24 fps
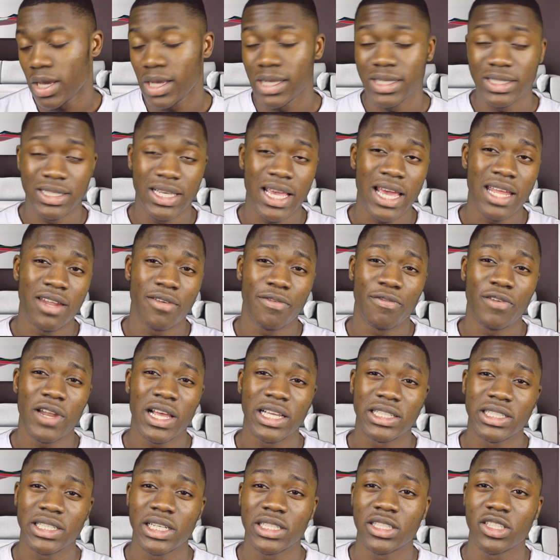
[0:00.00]
Is getting a
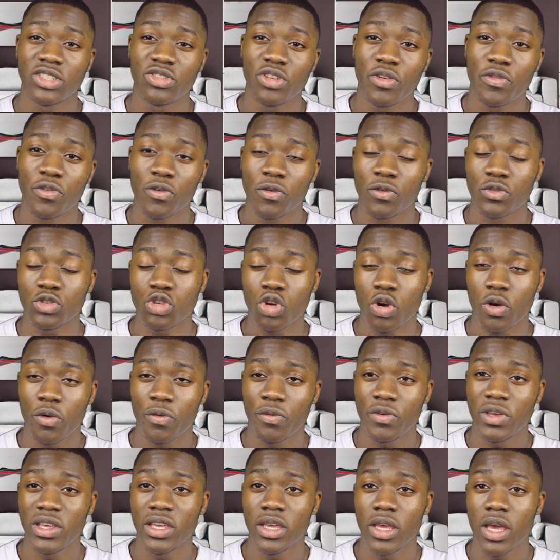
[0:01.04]
flash necessary for
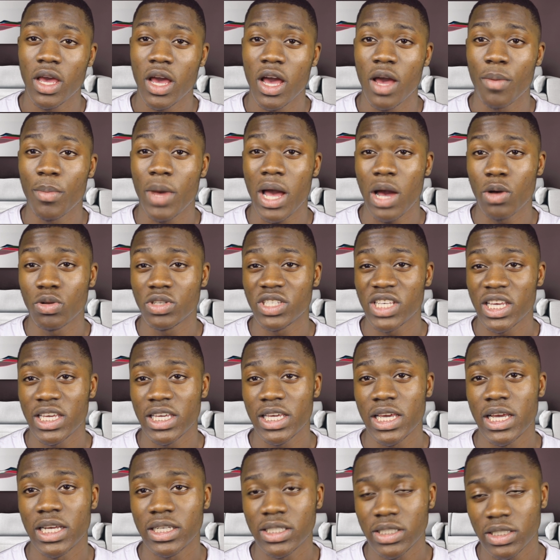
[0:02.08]
photography? I would say
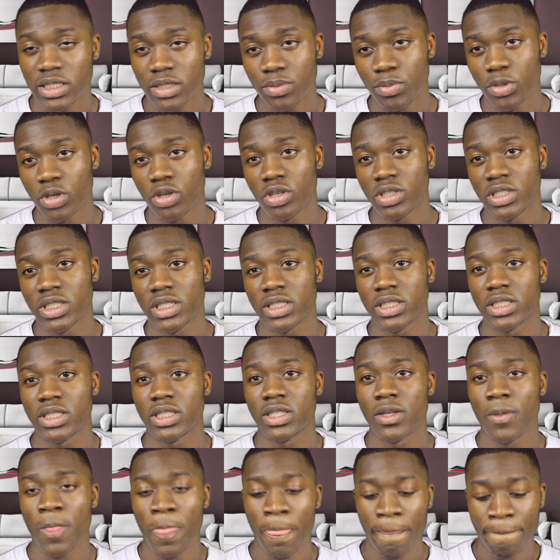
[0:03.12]
yes, because
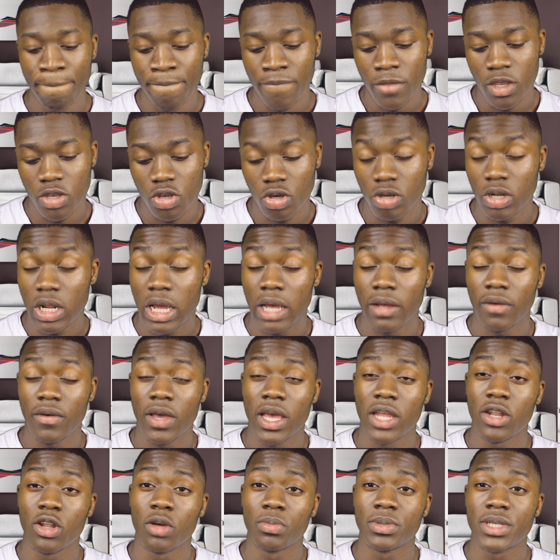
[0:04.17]
you're gonna
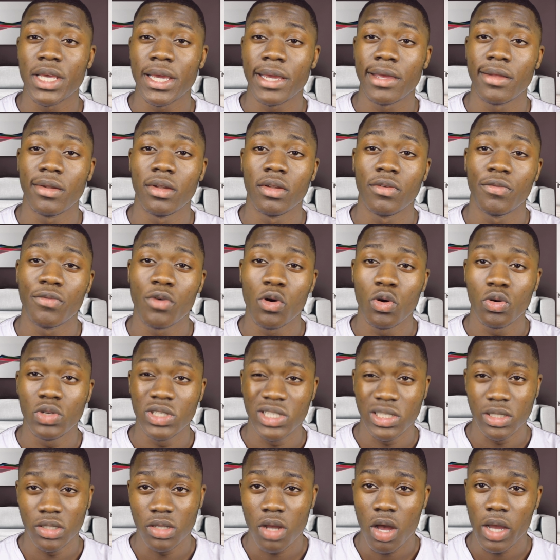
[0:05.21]
end up taking
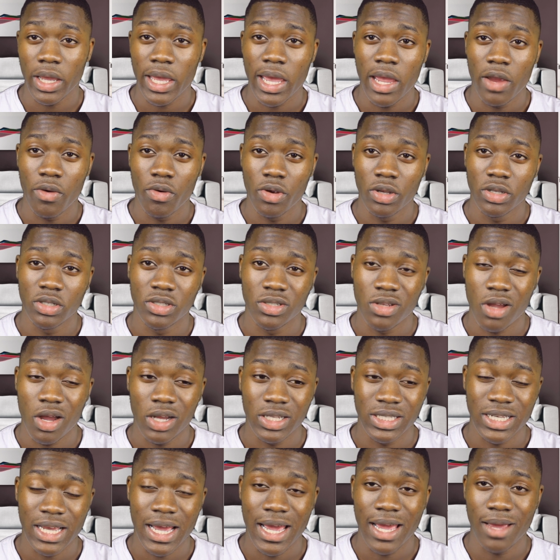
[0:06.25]
photos in dark areas,
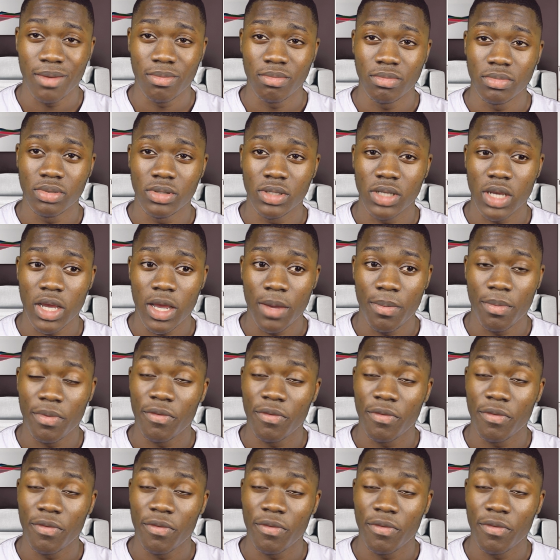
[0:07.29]
dark times.